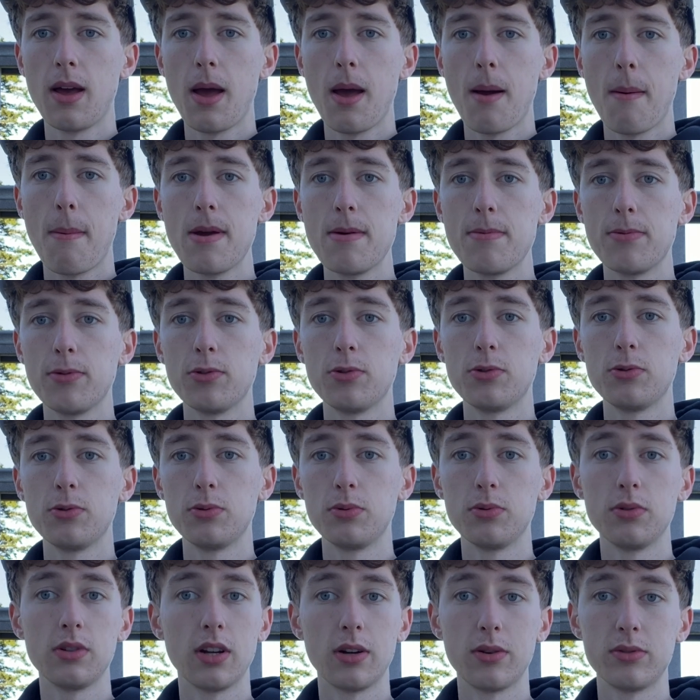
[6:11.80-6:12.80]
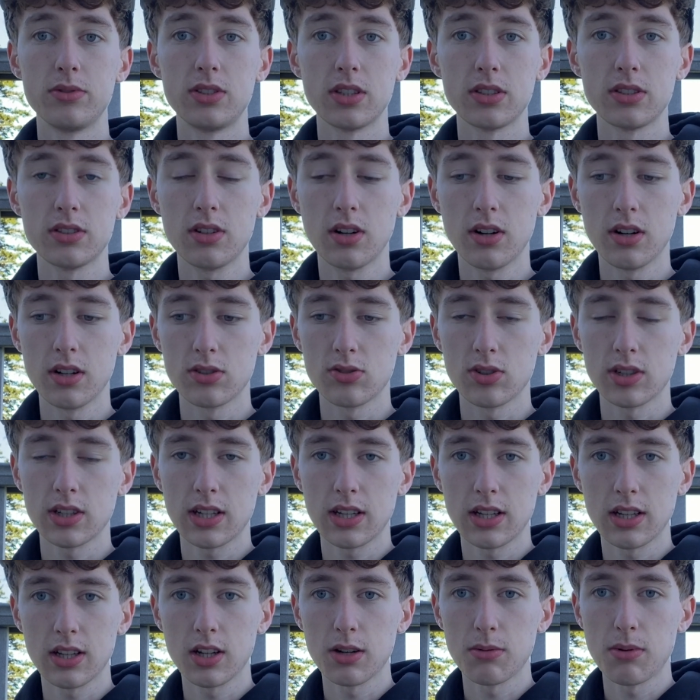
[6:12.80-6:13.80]
people who just started
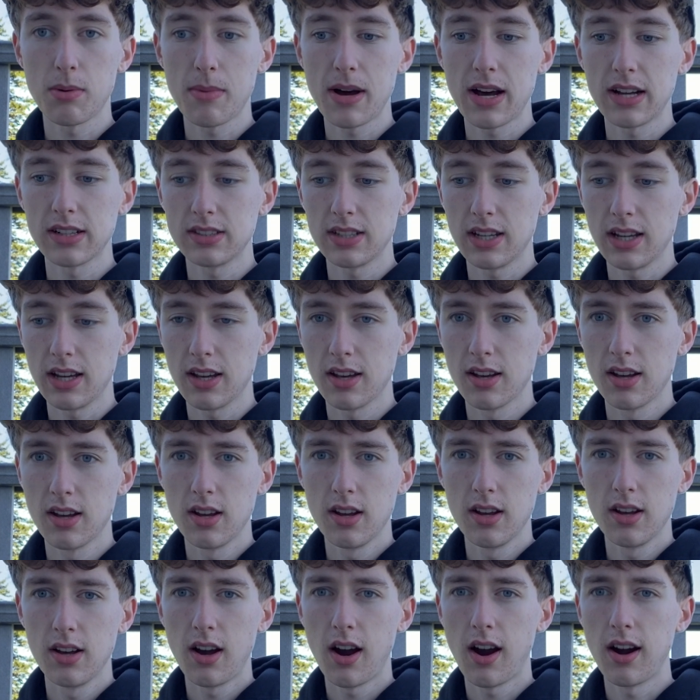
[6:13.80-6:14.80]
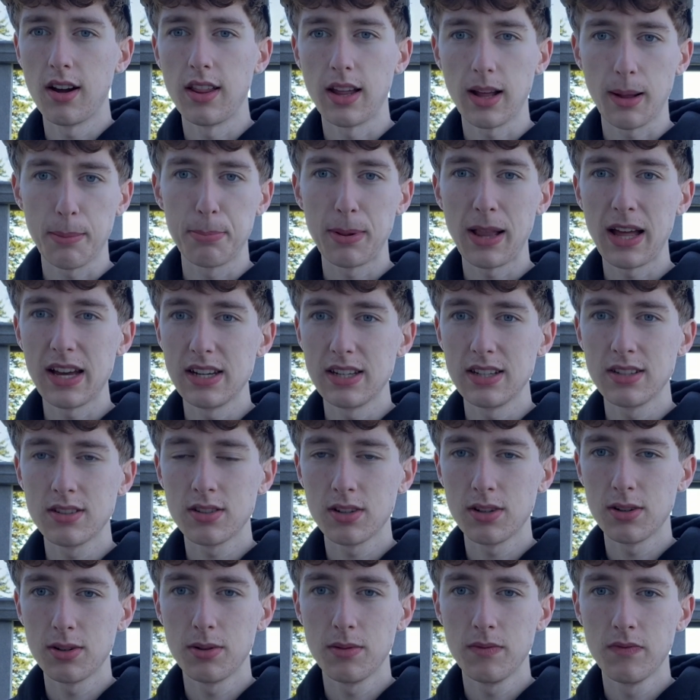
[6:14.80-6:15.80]
drinking yerba mate are like
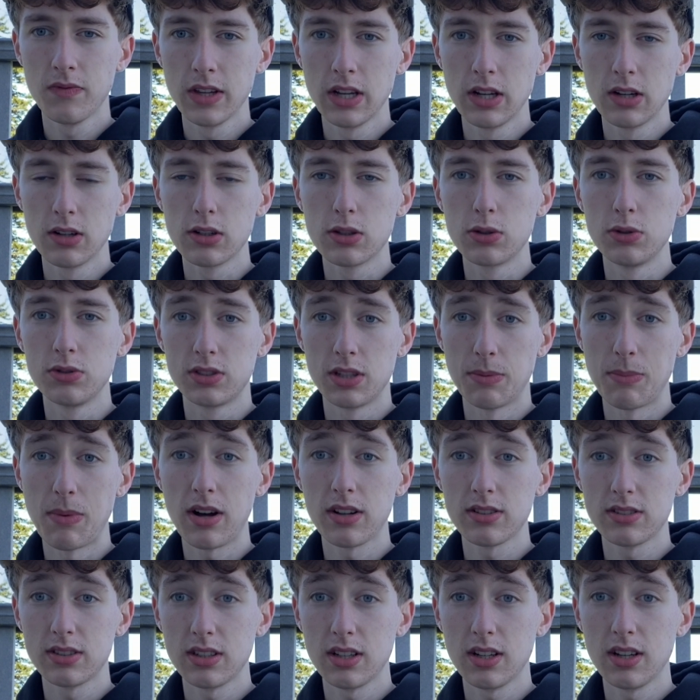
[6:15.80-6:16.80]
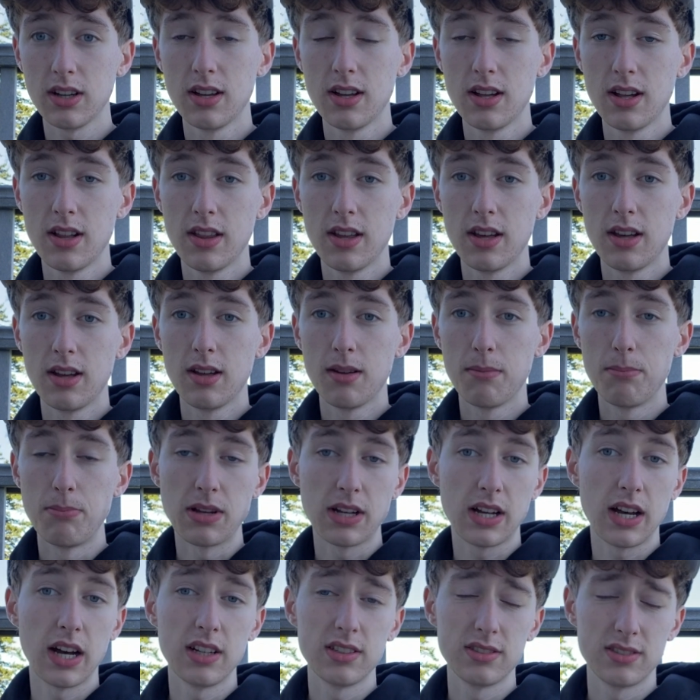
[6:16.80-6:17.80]
Playadito, Cruz de Malta,
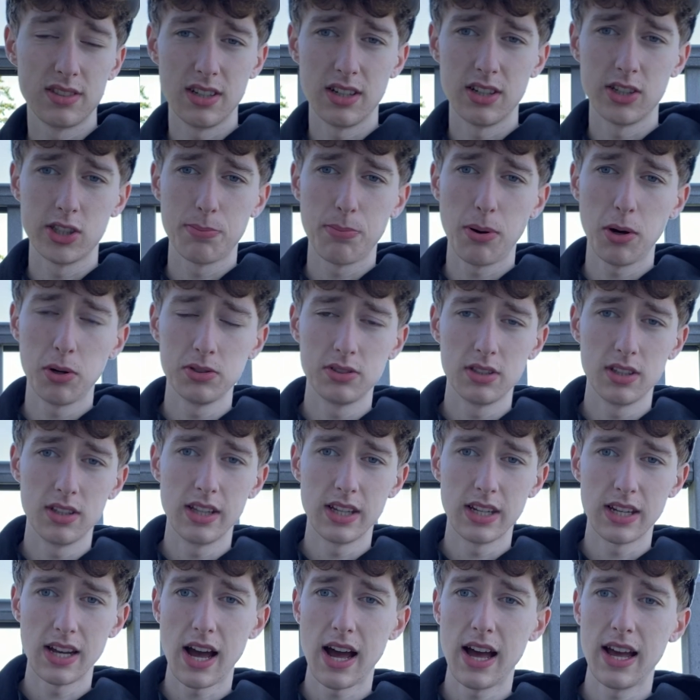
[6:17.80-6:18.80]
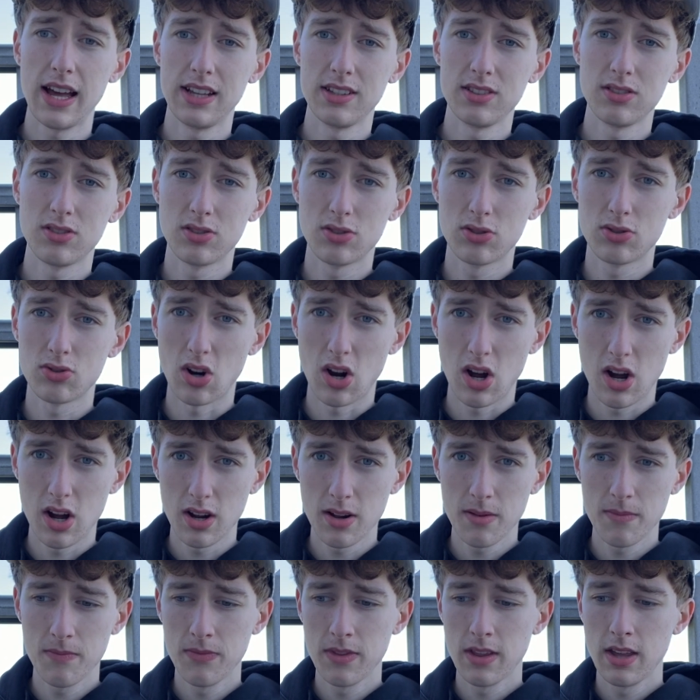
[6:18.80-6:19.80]
because they're supposedly not as
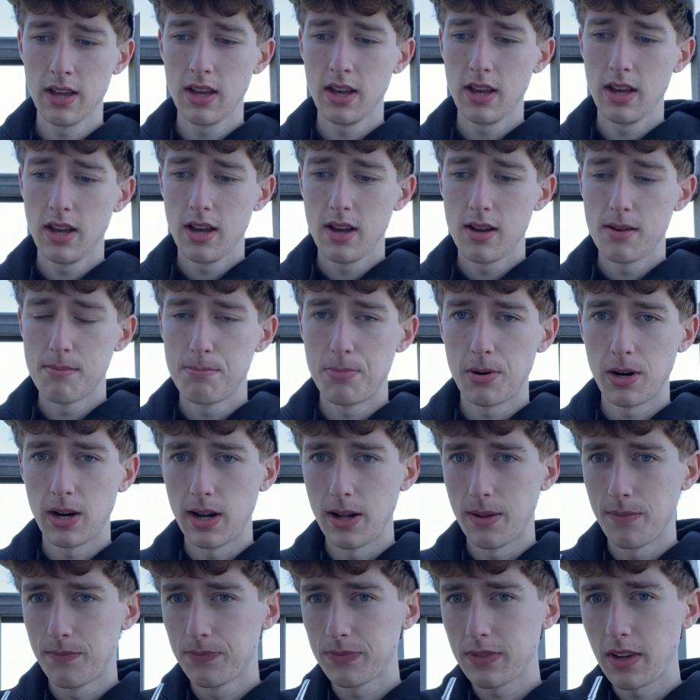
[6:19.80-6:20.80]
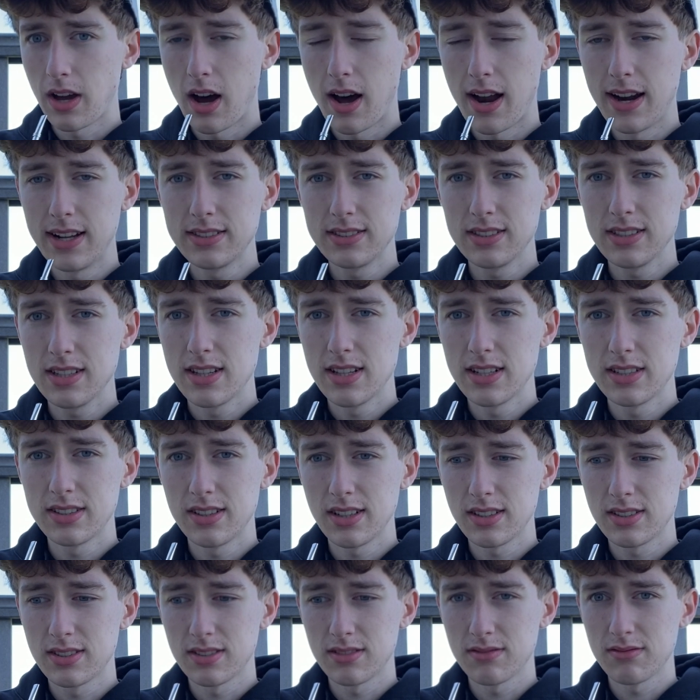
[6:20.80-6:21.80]
strong. But honestly, this
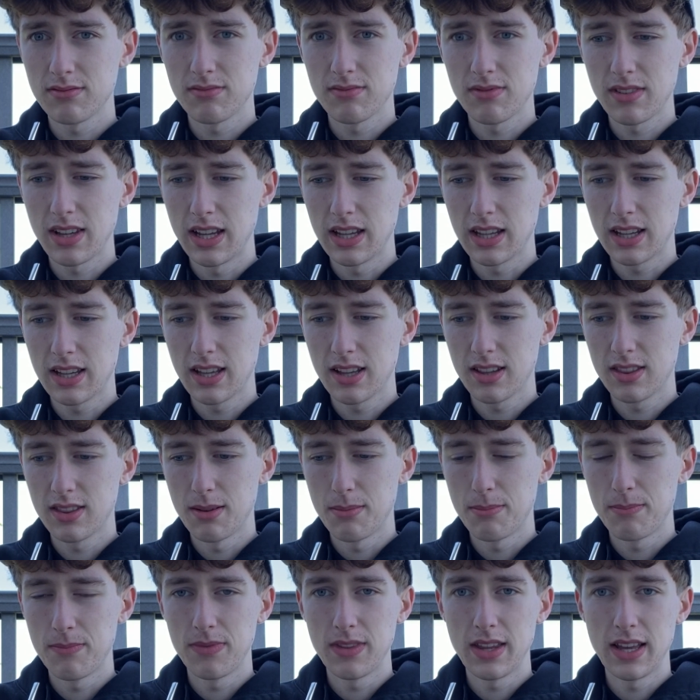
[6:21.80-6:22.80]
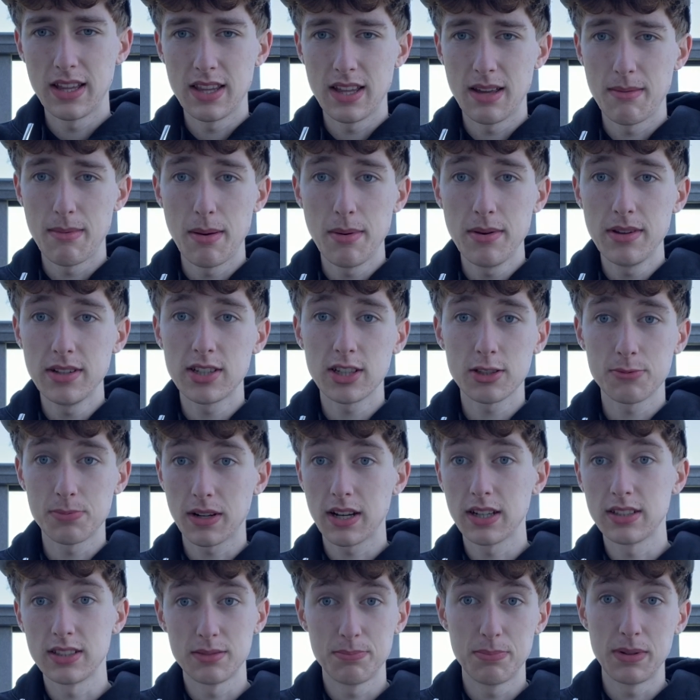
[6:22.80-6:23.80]
doesn't and maybe it's just
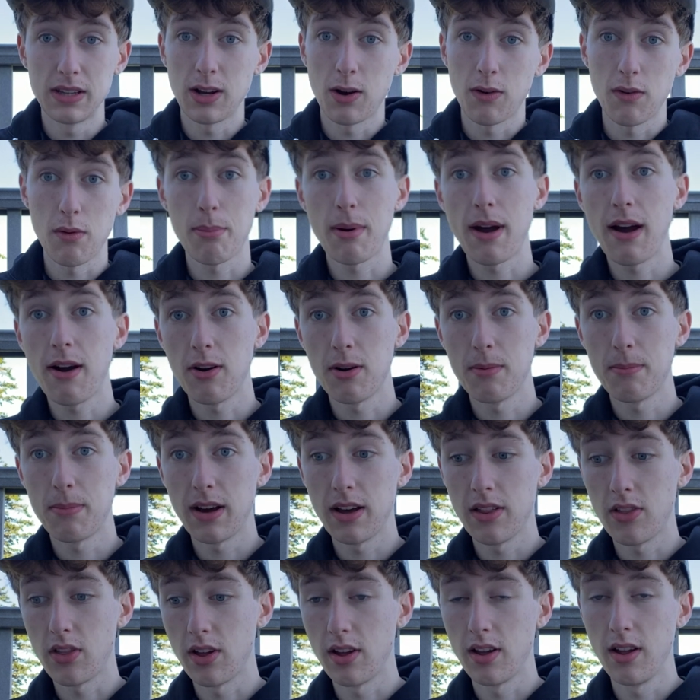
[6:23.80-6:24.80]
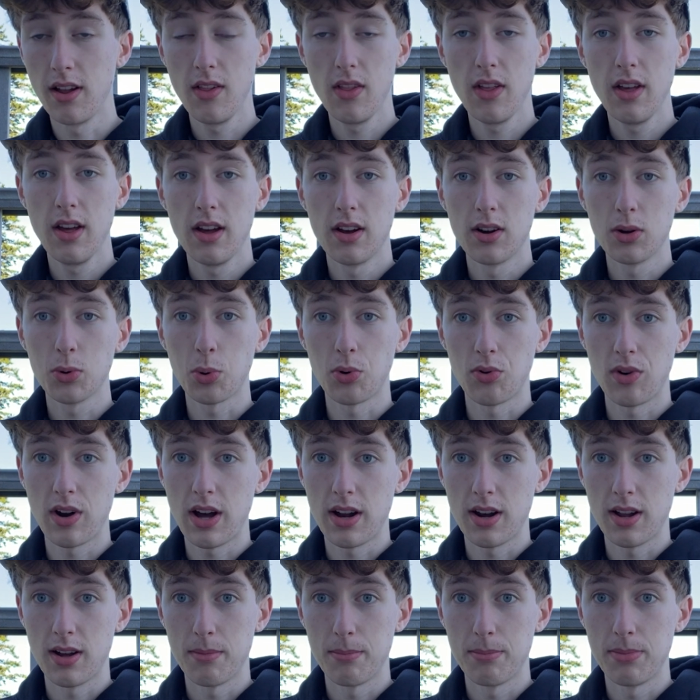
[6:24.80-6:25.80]
because it's being overpowered by the
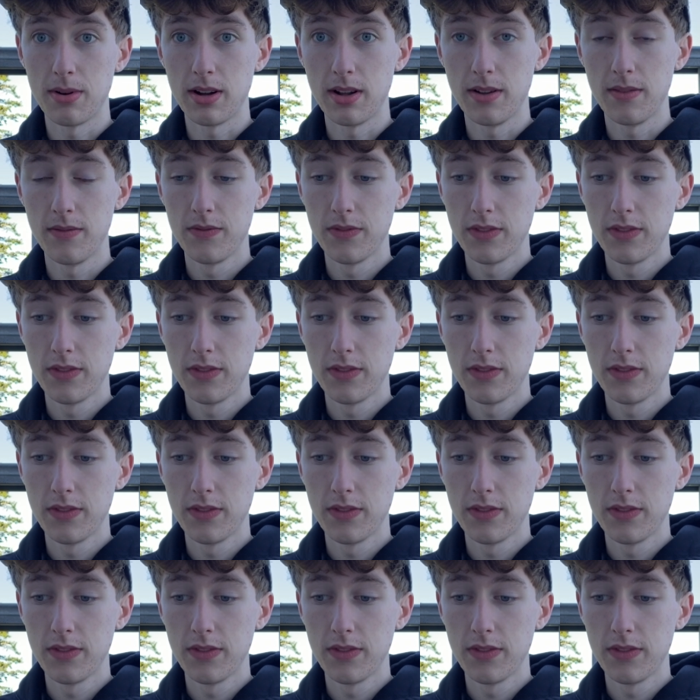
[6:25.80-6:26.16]
guarana, but